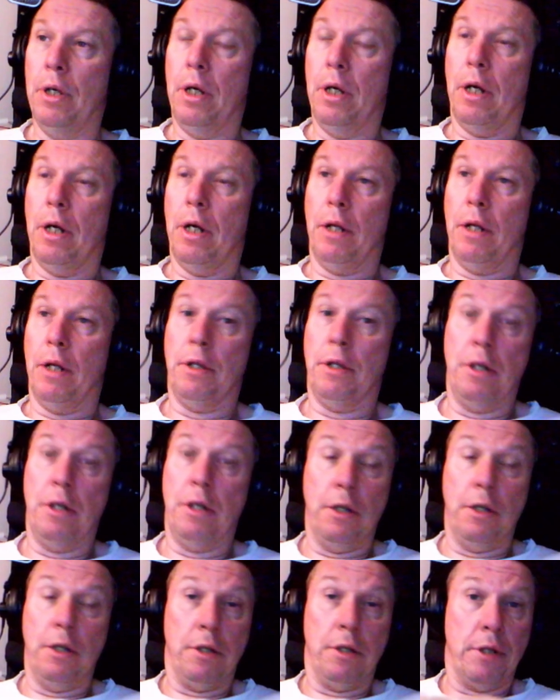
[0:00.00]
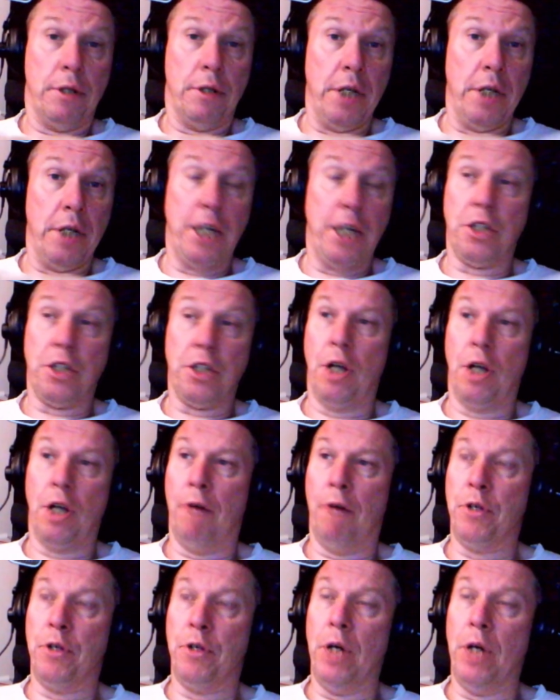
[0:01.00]
the nations of the
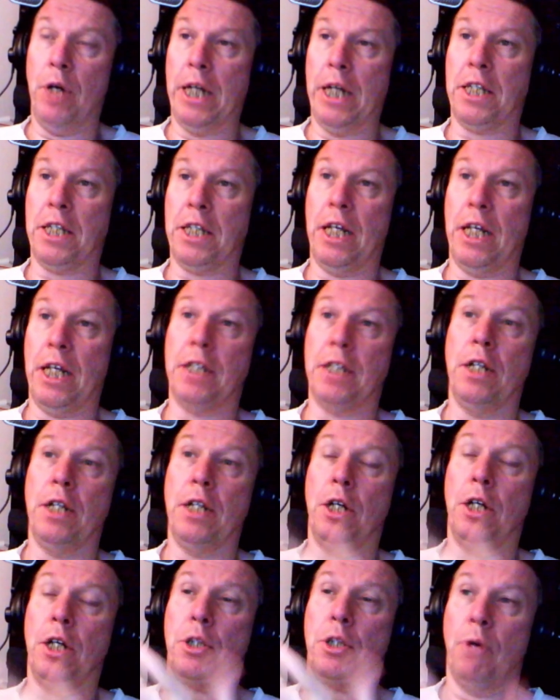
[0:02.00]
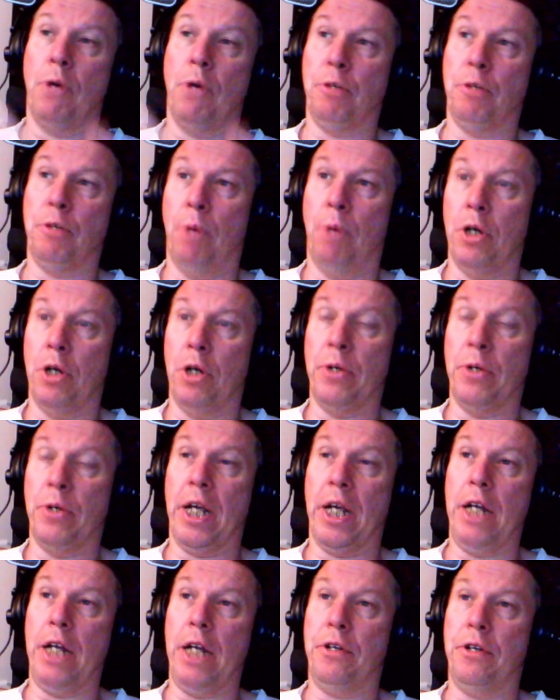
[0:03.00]
United States and not cross-bordering
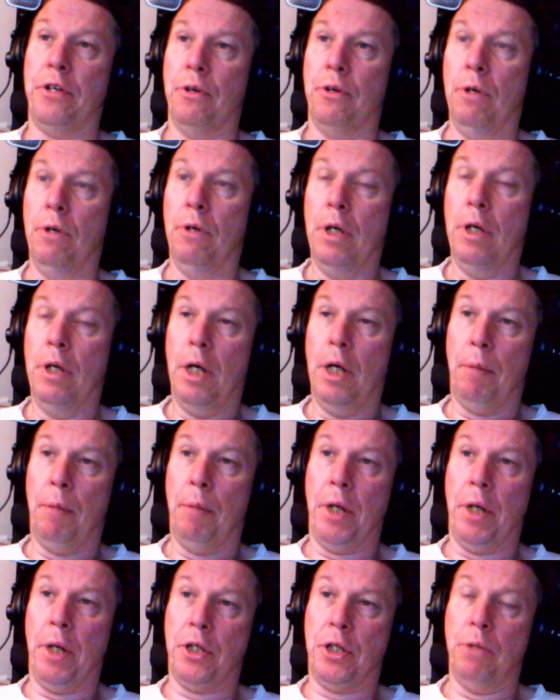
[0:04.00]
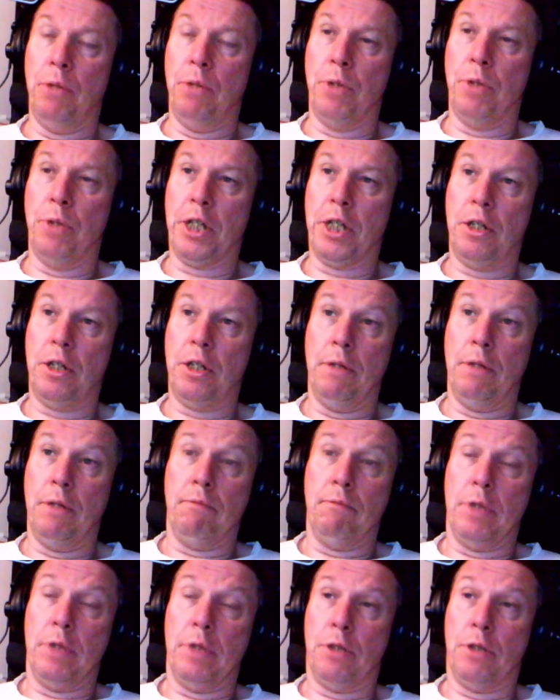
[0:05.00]
into, but it
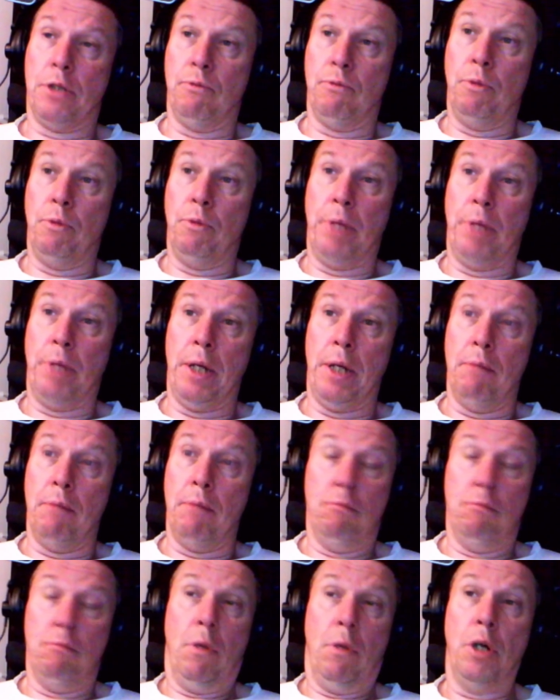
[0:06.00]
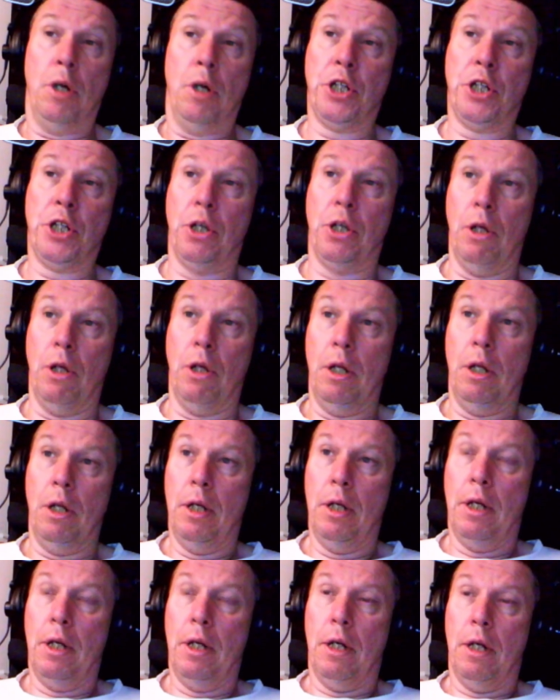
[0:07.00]
would be logical
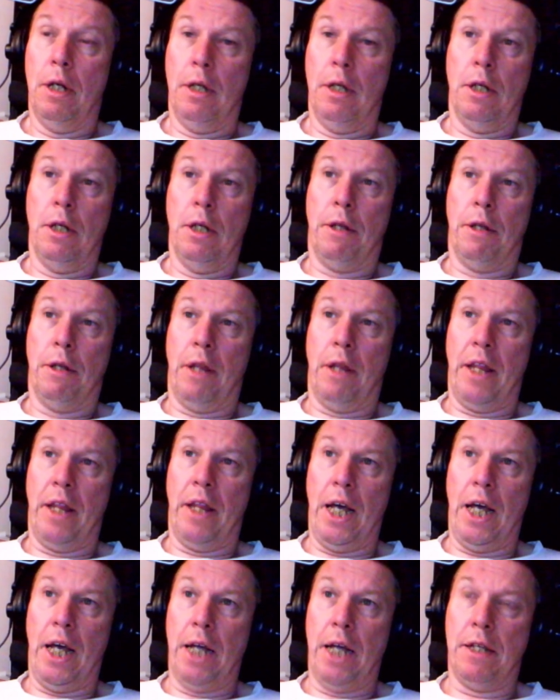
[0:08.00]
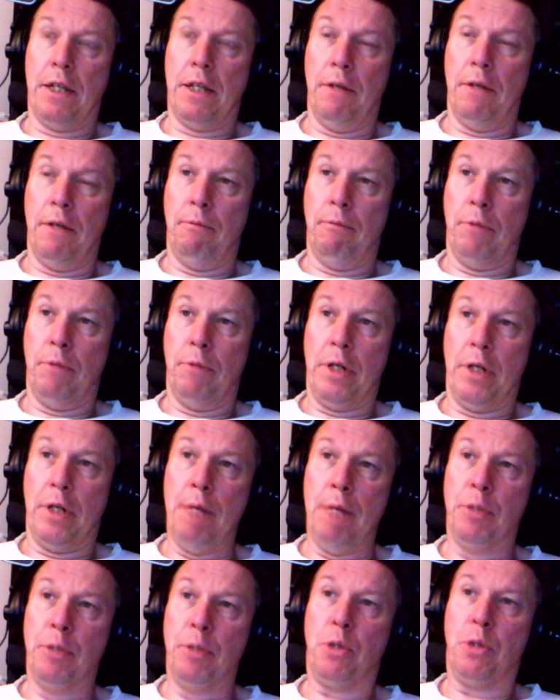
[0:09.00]
that in
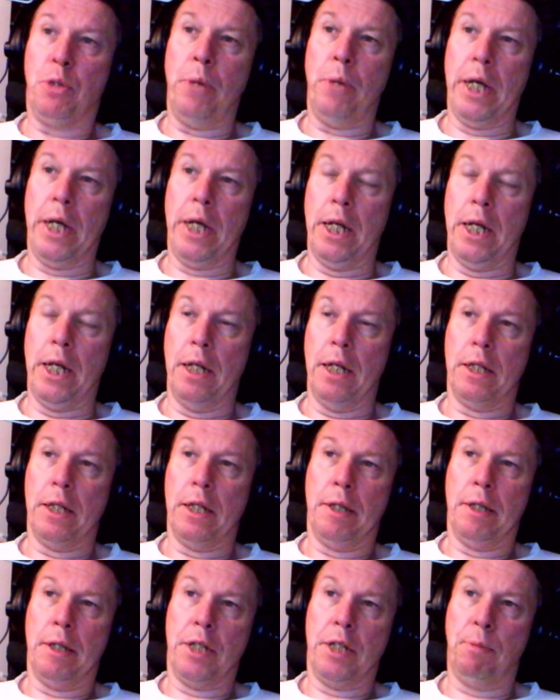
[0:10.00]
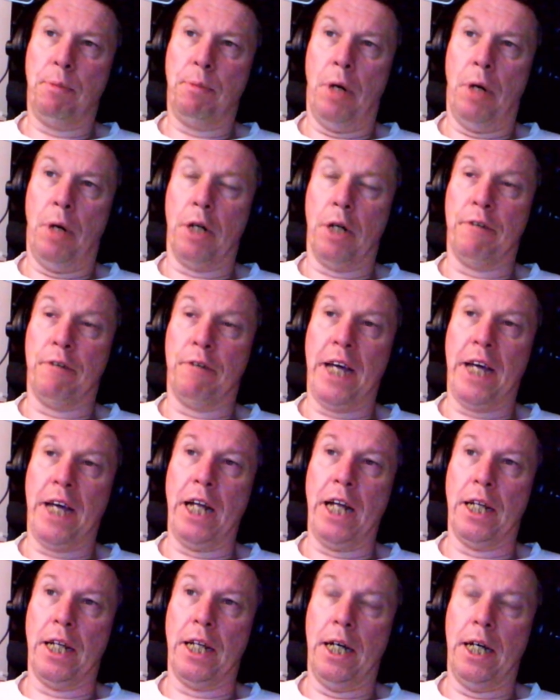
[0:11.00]
between this part of
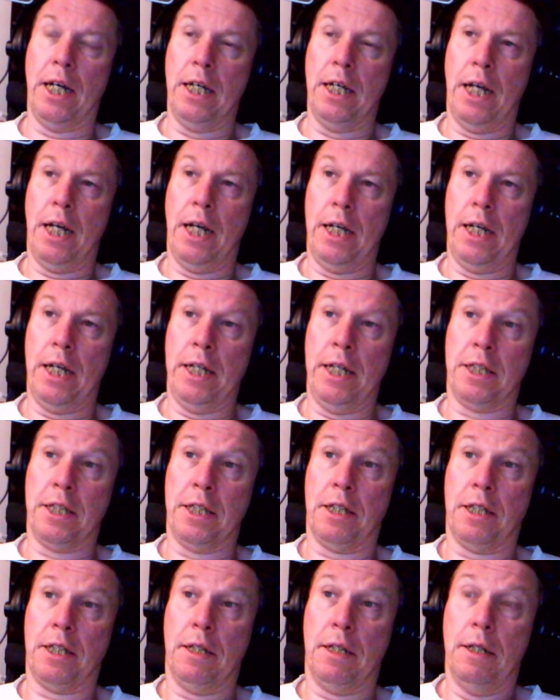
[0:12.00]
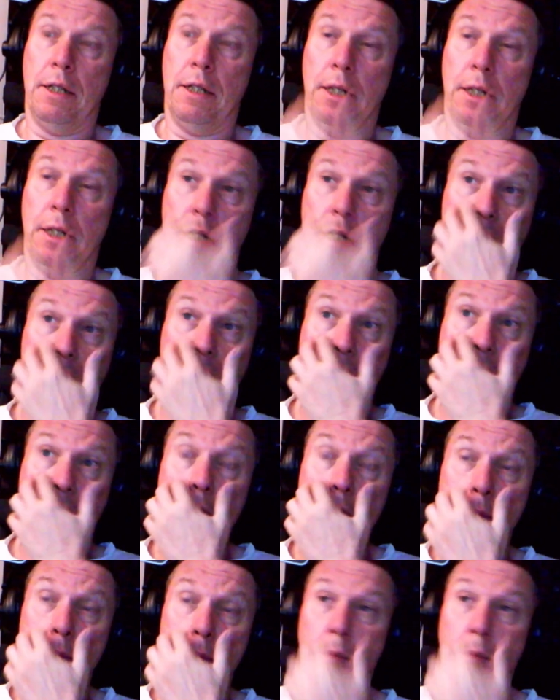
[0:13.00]
Canada is the same